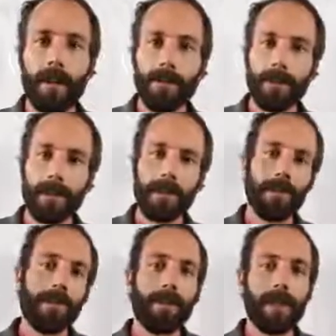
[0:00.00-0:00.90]
Hey
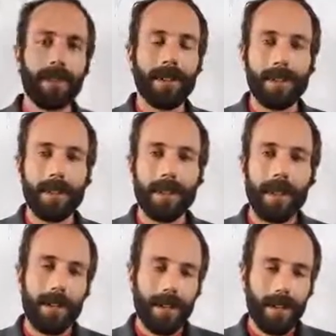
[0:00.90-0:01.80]
everybody, Brian here.
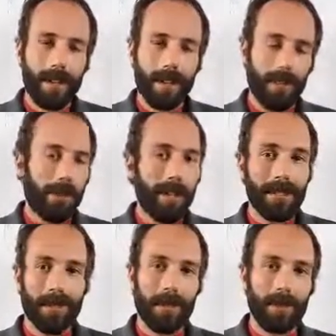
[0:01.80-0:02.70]
3
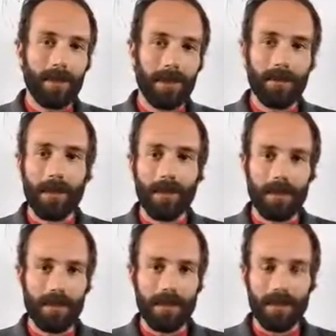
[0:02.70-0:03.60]
days ago I released
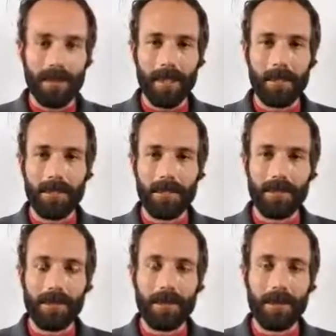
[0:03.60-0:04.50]
Balls Out Physics episode
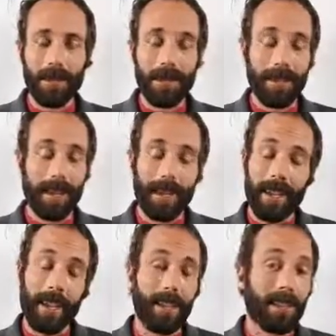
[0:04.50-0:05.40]
4, and I
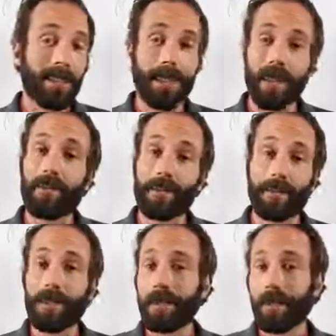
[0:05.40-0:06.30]
can't thank
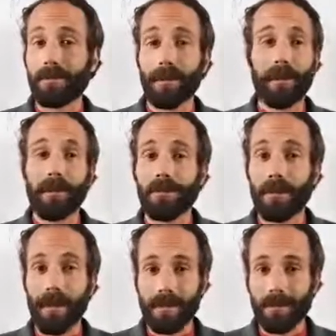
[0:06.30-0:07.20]
everyone enough for all of the
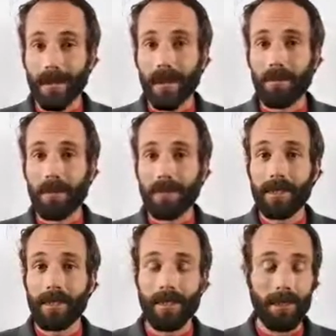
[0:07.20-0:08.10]
positive
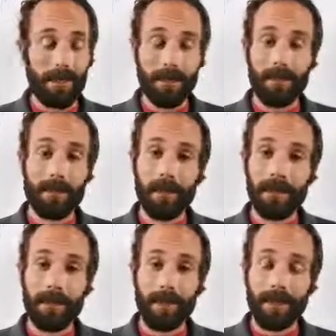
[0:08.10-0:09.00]
comments and all the thumbs
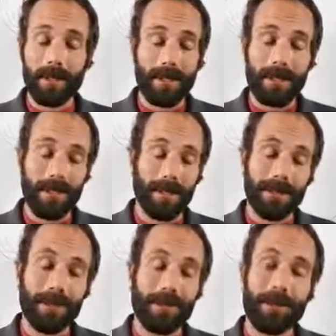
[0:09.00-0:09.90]
up. I mean,
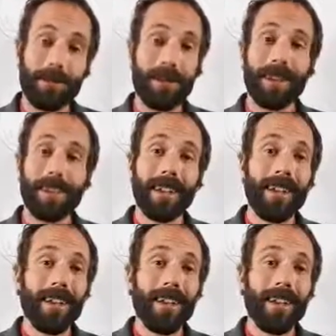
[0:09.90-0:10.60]
it's great.